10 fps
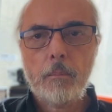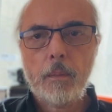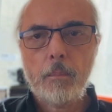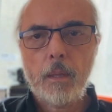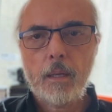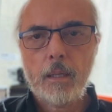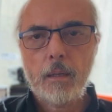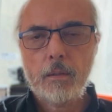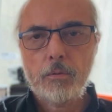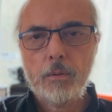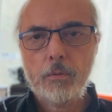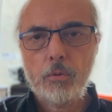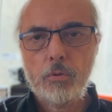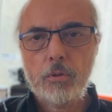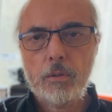But Mahayana's
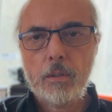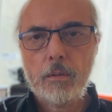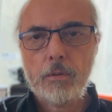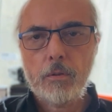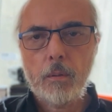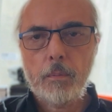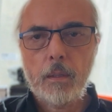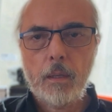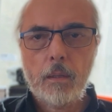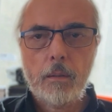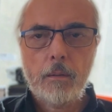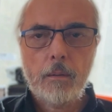revolution didn't stop there.